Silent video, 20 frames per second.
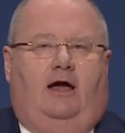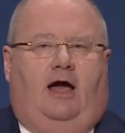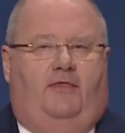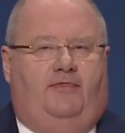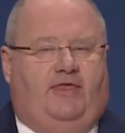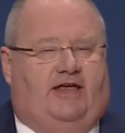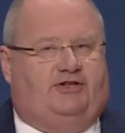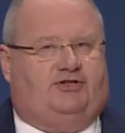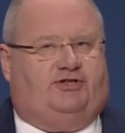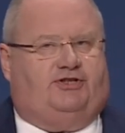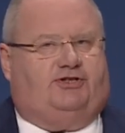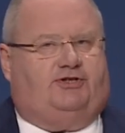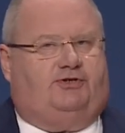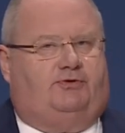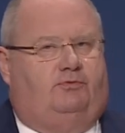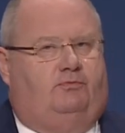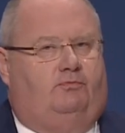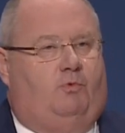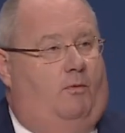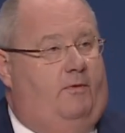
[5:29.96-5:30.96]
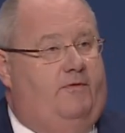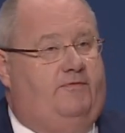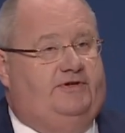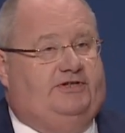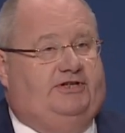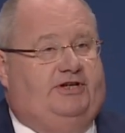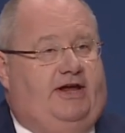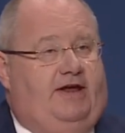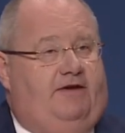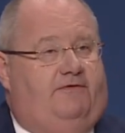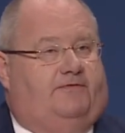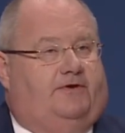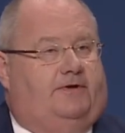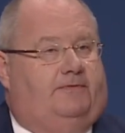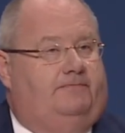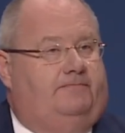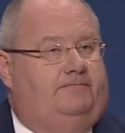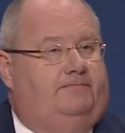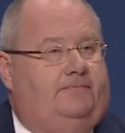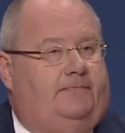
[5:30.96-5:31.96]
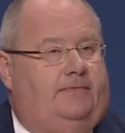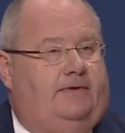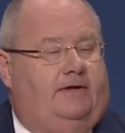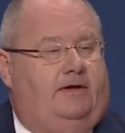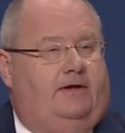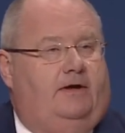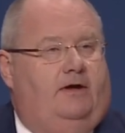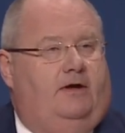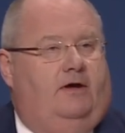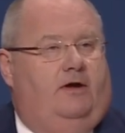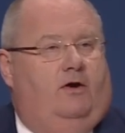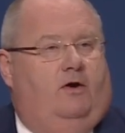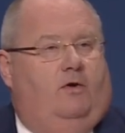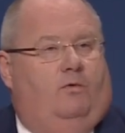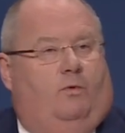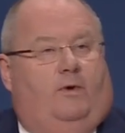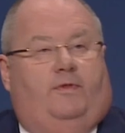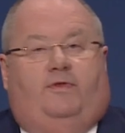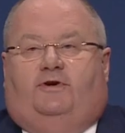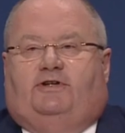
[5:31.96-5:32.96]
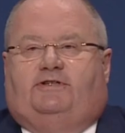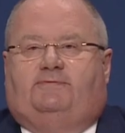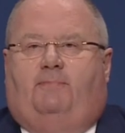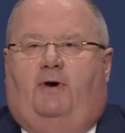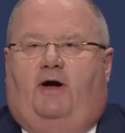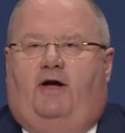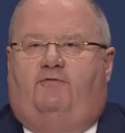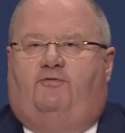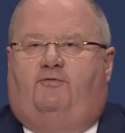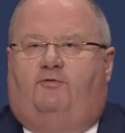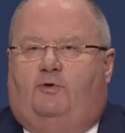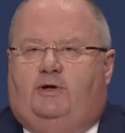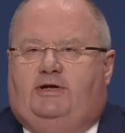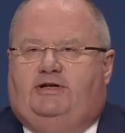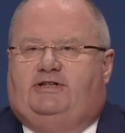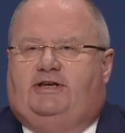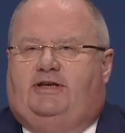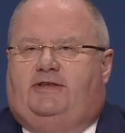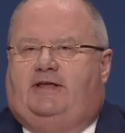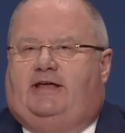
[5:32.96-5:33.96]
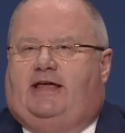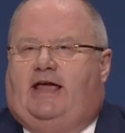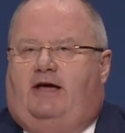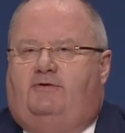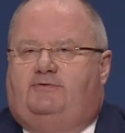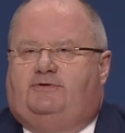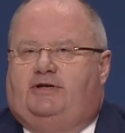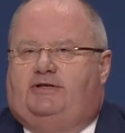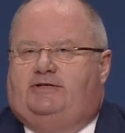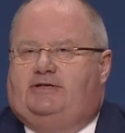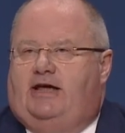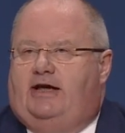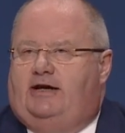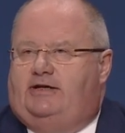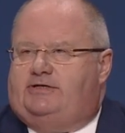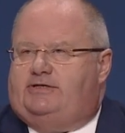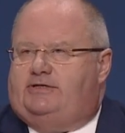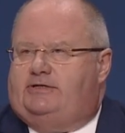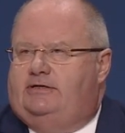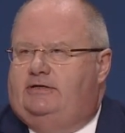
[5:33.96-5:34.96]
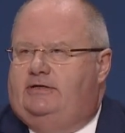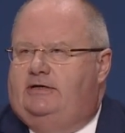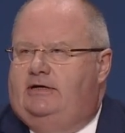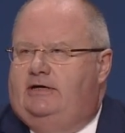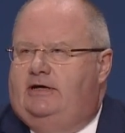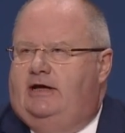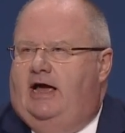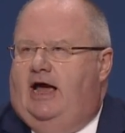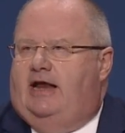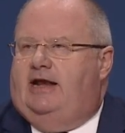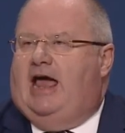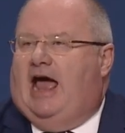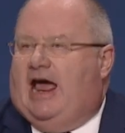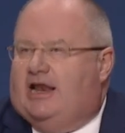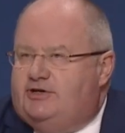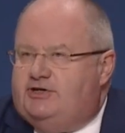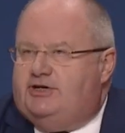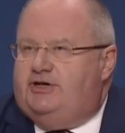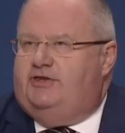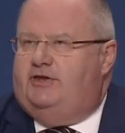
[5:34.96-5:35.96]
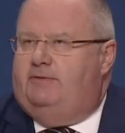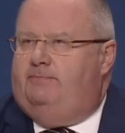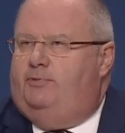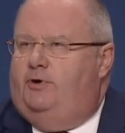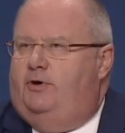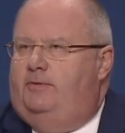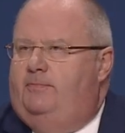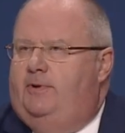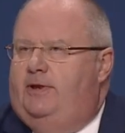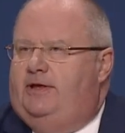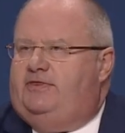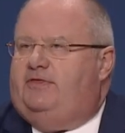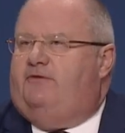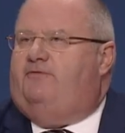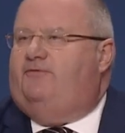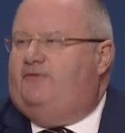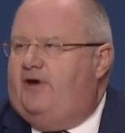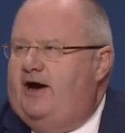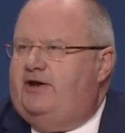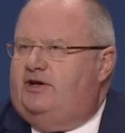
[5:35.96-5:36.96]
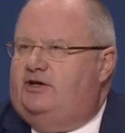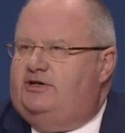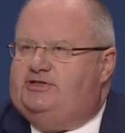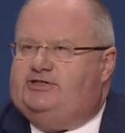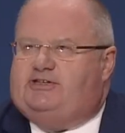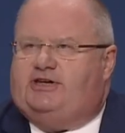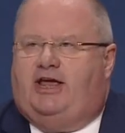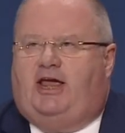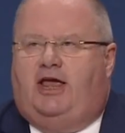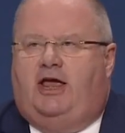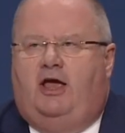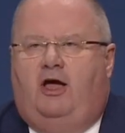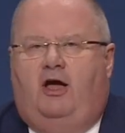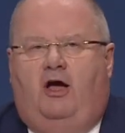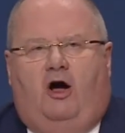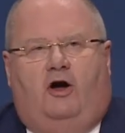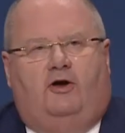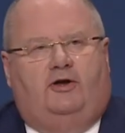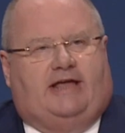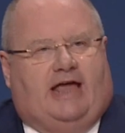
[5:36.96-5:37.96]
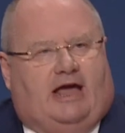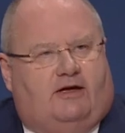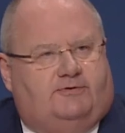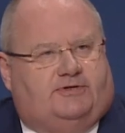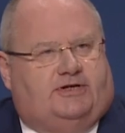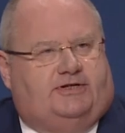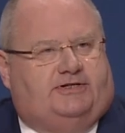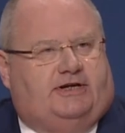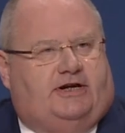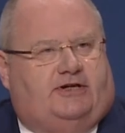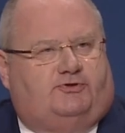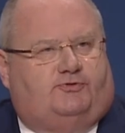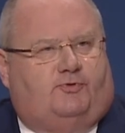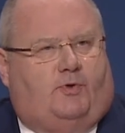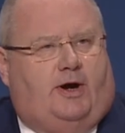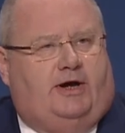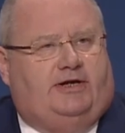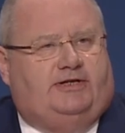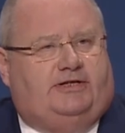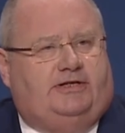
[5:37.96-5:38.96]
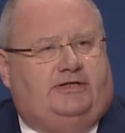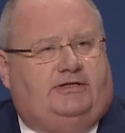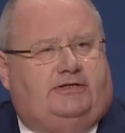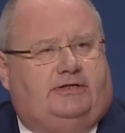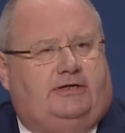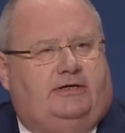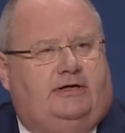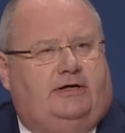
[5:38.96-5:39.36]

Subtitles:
And that's what we've achieved. Whether it's by freezing the council tax and handing the public the final say on council tax rises,